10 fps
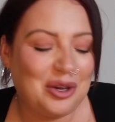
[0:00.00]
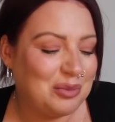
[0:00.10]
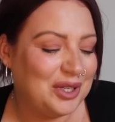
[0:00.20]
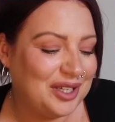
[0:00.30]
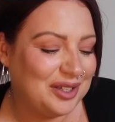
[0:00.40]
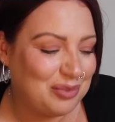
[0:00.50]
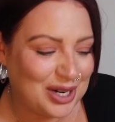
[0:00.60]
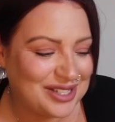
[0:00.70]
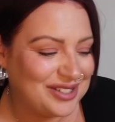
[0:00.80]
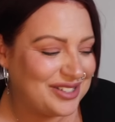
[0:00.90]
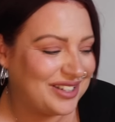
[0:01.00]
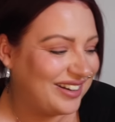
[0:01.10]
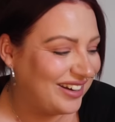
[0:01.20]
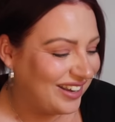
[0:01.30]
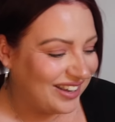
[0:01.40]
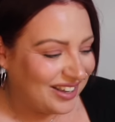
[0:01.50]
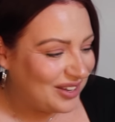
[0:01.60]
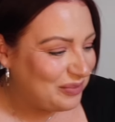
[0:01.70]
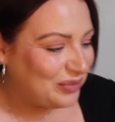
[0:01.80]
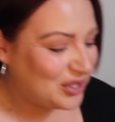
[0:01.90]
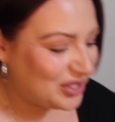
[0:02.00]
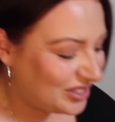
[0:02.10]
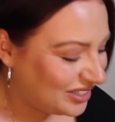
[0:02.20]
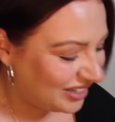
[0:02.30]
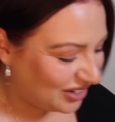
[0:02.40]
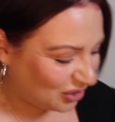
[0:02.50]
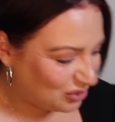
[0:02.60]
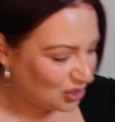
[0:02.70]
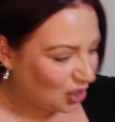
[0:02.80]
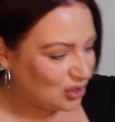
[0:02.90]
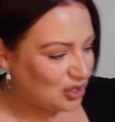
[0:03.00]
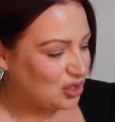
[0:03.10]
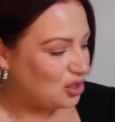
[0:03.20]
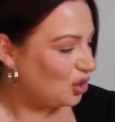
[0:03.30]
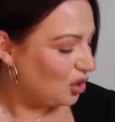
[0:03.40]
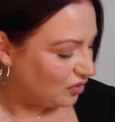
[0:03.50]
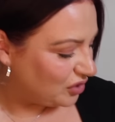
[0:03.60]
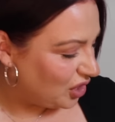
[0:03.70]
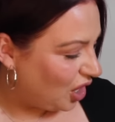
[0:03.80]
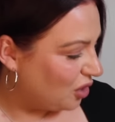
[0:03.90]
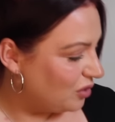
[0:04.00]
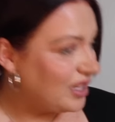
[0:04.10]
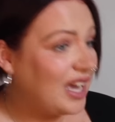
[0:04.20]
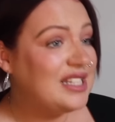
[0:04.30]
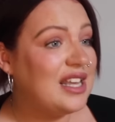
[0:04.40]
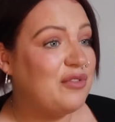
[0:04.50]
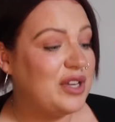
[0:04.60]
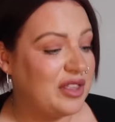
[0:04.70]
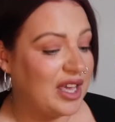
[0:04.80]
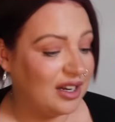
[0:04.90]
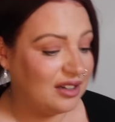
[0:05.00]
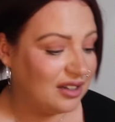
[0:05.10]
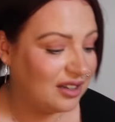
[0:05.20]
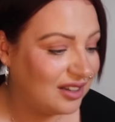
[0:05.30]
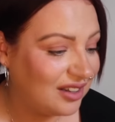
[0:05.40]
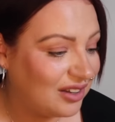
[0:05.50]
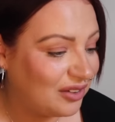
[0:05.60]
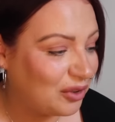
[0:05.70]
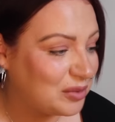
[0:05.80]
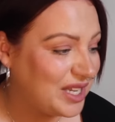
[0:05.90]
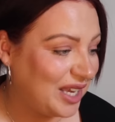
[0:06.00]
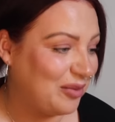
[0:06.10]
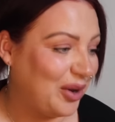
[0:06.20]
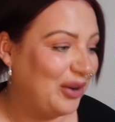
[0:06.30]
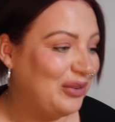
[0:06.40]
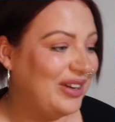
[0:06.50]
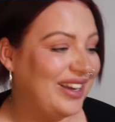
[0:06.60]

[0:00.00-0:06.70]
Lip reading: open your presents and just, you know, socks and stuff. So that is everything from Temu.